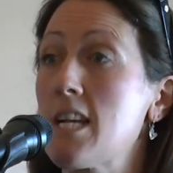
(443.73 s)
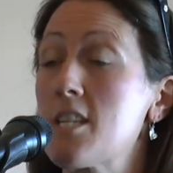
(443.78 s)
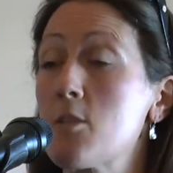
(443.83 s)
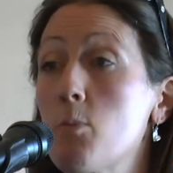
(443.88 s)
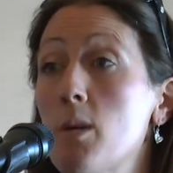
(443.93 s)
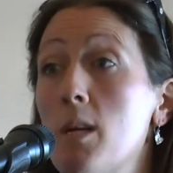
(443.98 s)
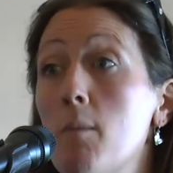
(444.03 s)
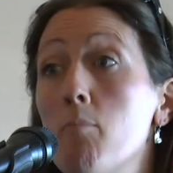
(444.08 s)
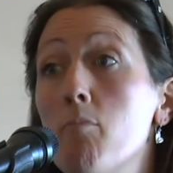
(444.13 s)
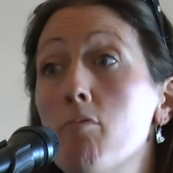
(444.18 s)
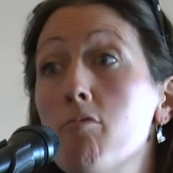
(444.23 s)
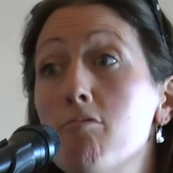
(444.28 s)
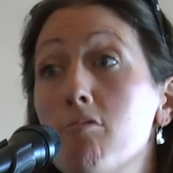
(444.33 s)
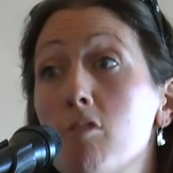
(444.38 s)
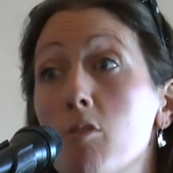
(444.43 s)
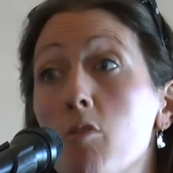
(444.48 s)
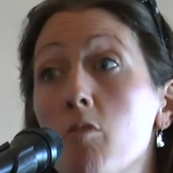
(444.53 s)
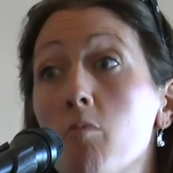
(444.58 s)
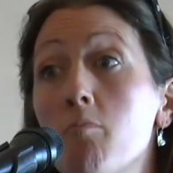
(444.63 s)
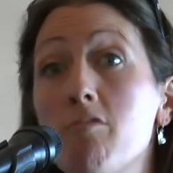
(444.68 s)
As we
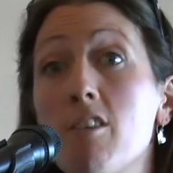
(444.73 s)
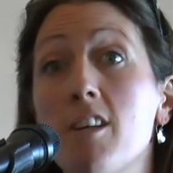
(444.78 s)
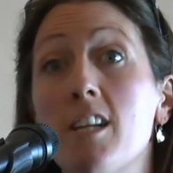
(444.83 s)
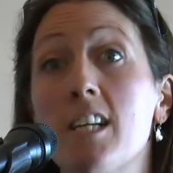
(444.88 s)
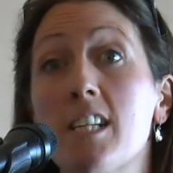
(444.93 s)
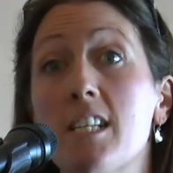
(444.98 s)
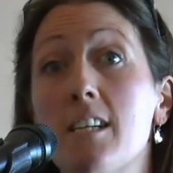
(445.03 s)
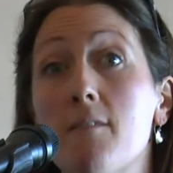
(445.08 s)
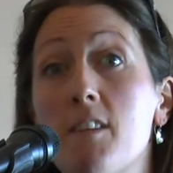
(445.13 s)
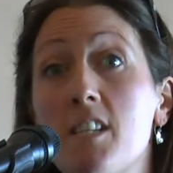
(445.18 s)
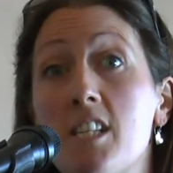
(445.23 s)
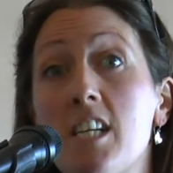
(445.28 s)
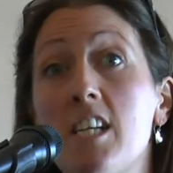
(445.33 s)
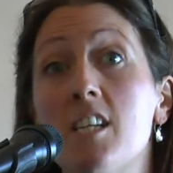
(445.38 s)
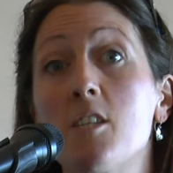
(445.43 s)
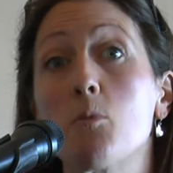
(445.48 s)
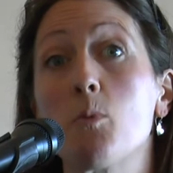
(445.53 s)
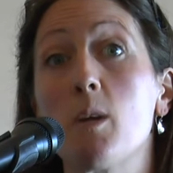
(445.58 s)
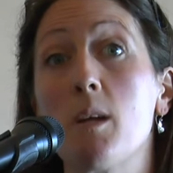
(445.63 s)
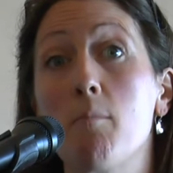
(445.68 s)
improve
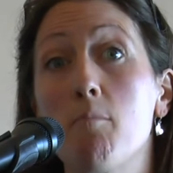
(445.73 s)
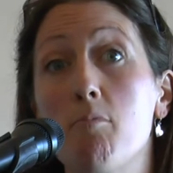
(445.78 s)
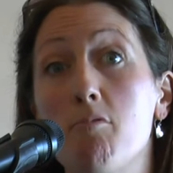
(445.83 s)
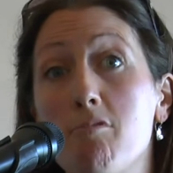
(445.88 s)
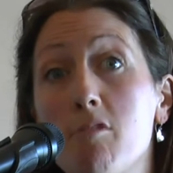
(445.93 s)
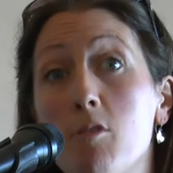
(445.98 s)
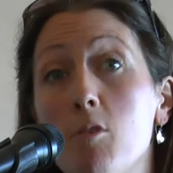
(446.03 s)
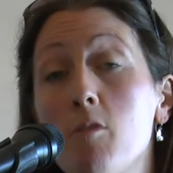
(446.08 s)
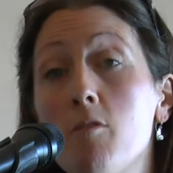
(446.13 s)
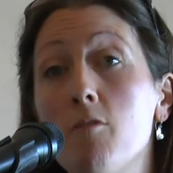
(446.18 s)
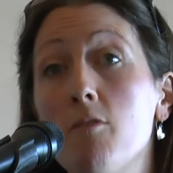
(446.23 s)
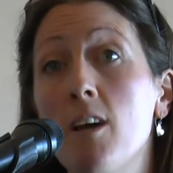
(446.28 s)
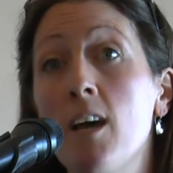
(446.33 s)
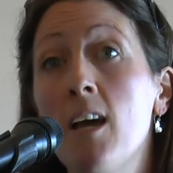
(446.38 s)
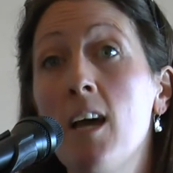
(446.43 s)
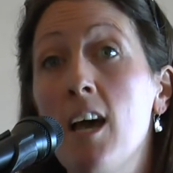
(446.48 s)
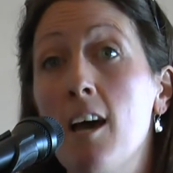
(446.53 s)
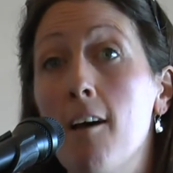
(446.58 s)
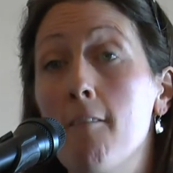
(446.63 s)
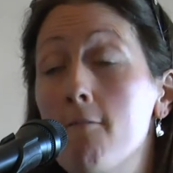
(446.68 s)
productivity, as we improve
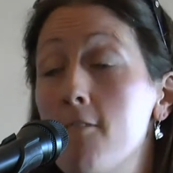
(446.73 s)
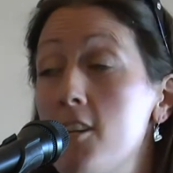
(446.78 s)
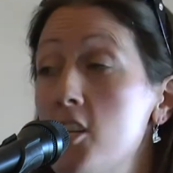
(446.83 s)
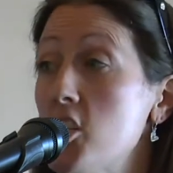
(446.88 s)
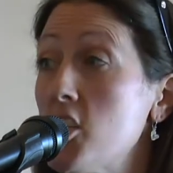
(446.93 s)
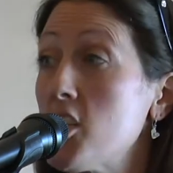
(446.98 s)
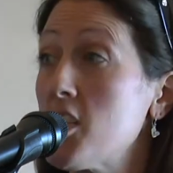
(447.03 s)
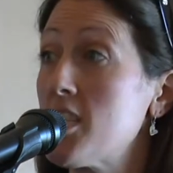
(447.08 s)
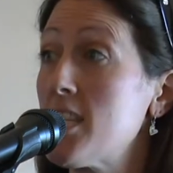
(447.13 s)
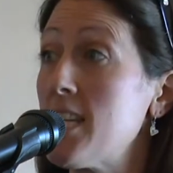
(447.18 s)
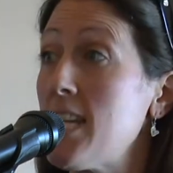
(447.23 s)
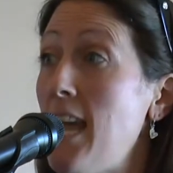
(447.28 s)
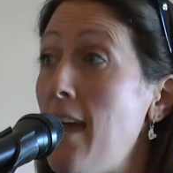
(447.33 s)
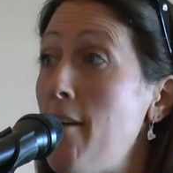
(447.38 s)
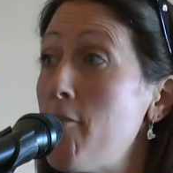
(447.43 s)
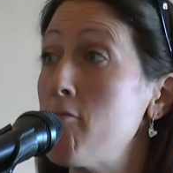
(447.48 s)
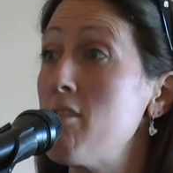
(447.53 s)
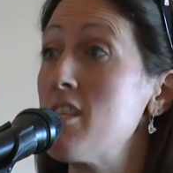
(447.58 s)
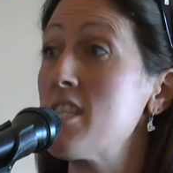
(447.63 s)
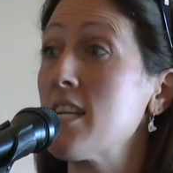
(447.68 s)
efficiency
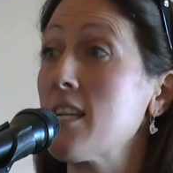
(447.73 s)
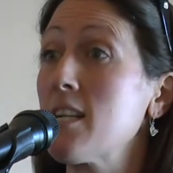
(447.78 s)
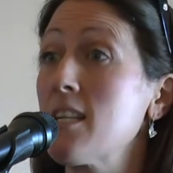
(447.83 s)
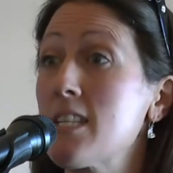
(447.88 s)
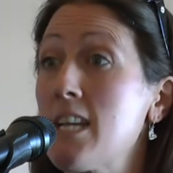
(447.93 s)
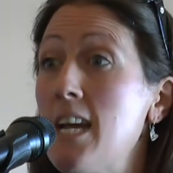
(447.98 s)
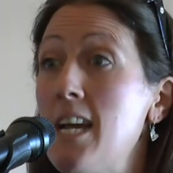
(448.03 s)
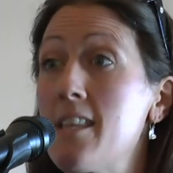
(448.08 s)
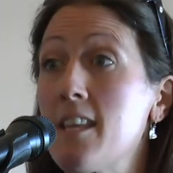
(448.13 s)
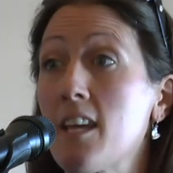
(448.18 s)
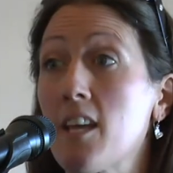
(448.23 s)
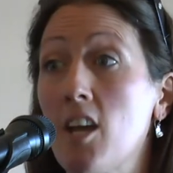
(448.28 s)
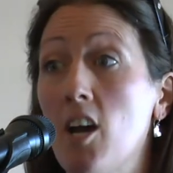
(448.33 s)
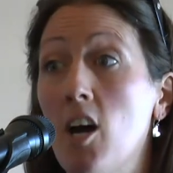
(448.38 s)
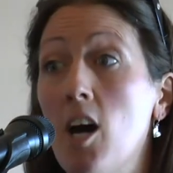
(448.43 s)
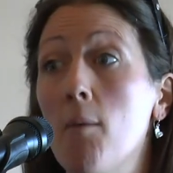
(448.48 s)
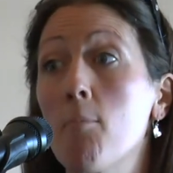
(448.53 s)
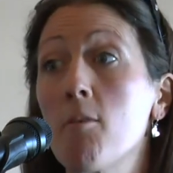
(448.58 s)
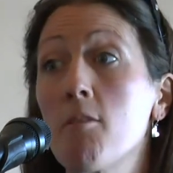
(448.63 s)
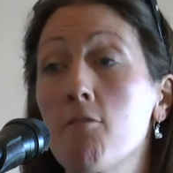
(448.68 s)
every single day, the
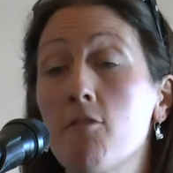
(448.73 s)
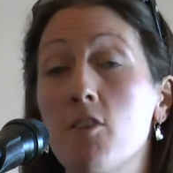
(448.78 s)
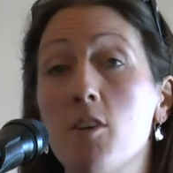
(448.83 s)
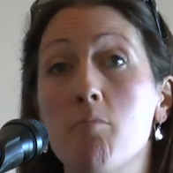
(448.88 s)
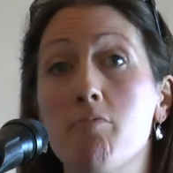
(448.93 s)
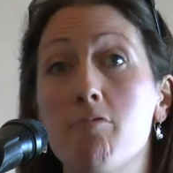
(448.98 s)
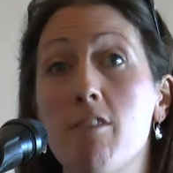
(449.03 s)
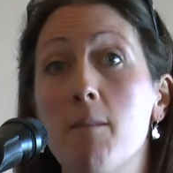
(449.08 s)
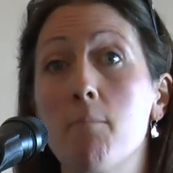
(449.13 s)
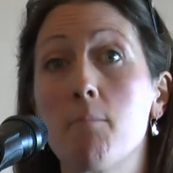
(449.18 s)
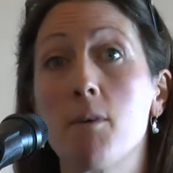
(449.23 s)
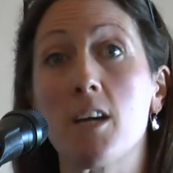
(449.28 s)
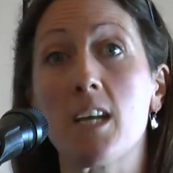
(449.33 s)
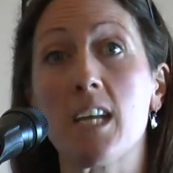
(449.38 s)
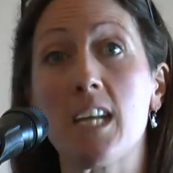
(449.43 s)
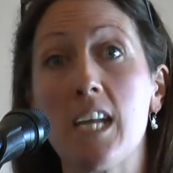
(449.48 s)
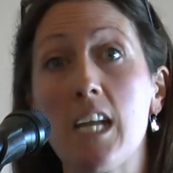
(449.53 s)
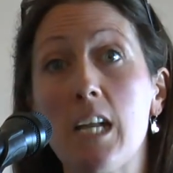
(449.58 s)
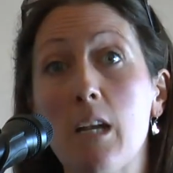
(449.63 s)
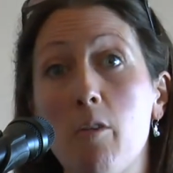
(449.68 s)
carbon footprint per
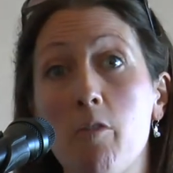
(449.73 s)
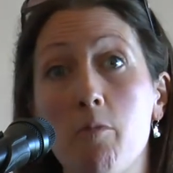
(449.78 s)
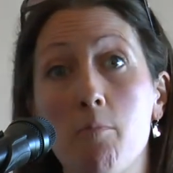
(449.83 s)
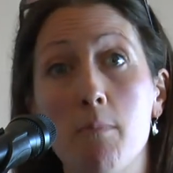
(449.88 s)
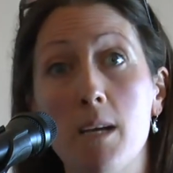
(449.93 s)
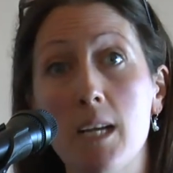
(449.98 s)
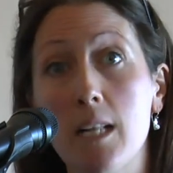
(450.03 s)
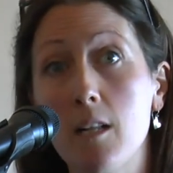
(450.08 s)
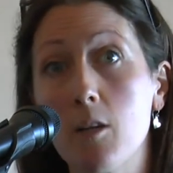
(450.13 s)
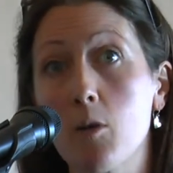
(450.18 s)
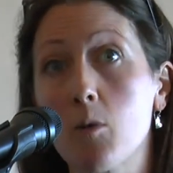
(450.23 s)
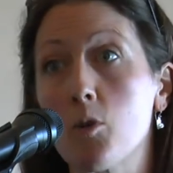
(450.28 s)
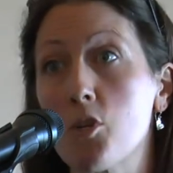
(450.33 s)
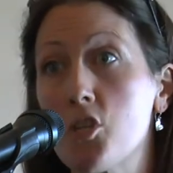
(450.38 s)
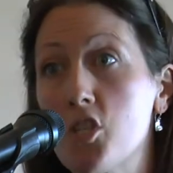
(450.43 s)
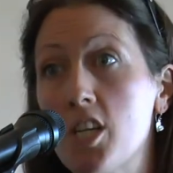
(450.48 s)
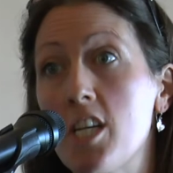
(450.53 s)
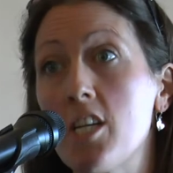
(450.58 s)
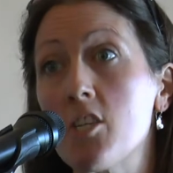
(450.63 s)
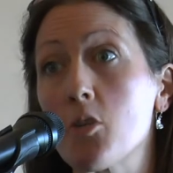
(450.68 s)
kilo of milk or
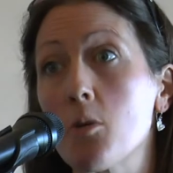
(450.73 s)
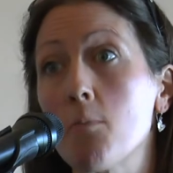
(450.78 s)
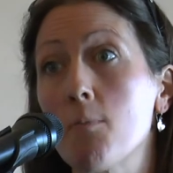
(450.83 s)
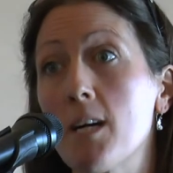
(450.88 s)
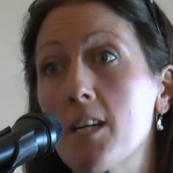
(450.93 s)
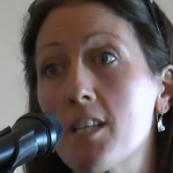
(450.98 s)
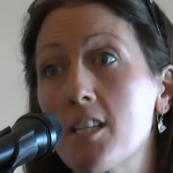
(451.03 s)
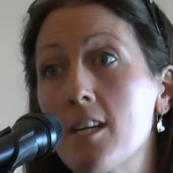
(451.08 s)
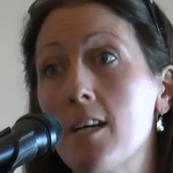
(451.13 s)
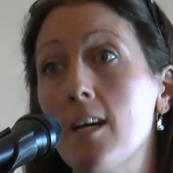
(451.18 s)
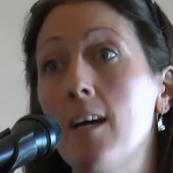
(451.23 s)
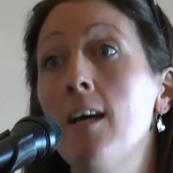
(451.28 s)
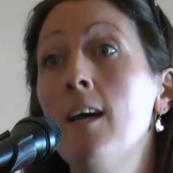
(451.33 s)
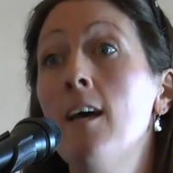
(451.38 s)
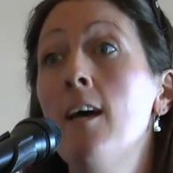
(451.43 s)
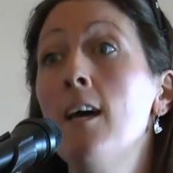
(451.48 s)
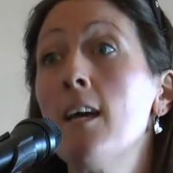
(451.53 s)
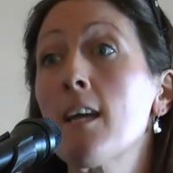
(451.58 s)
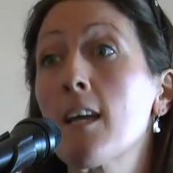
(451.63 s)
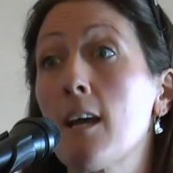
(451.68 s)
cheese or butter
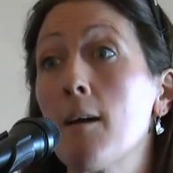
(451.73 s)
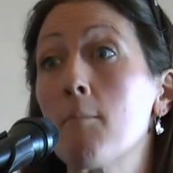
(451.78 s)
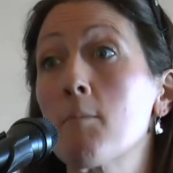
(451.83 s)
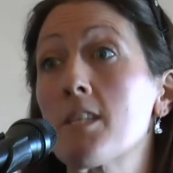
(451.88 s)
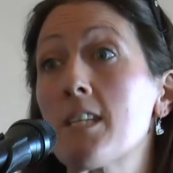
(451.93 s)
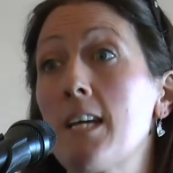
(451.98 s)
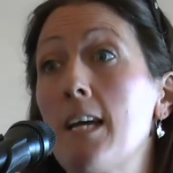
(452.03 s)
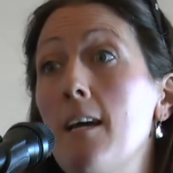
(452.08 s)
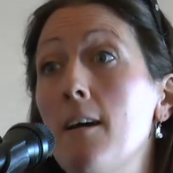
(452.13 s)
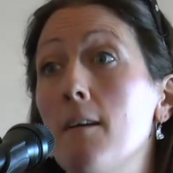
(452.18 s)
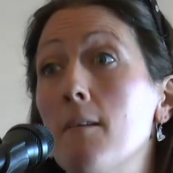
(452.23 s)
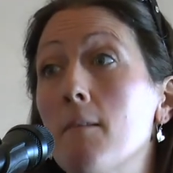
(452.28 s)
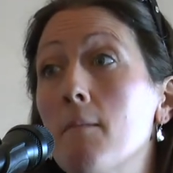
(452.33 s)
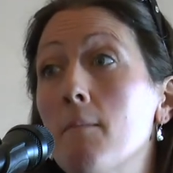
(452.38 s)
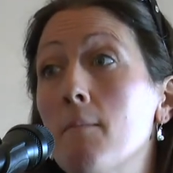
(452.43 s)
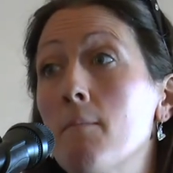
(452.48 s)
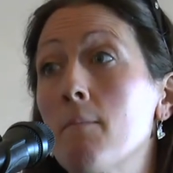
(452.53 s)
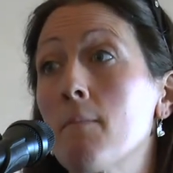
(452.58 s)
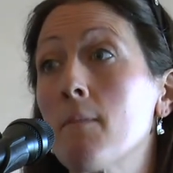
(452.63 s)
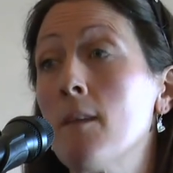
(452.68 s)
comes down.
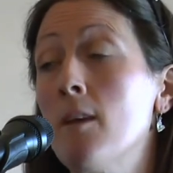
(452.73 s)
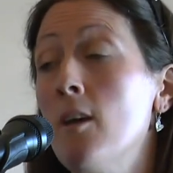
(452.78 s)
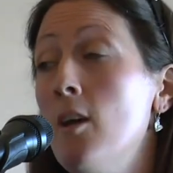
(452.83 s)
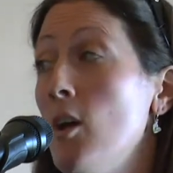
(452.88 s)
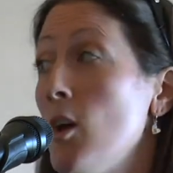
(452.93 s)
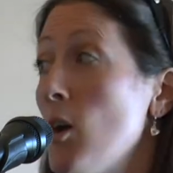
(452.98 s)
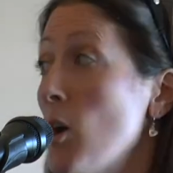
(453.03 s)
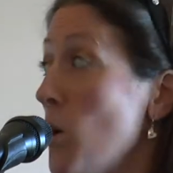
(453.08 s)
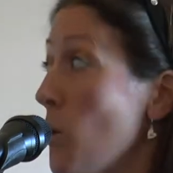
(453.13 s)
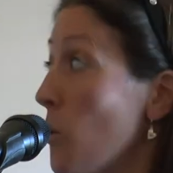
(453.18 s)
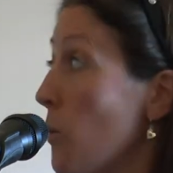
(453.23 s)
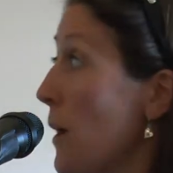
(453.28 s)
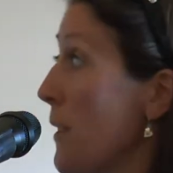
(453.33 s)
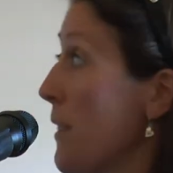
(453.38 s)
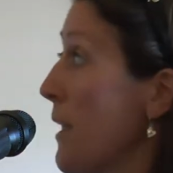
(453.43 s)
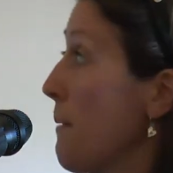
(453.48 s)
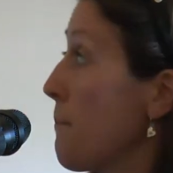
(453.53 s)
What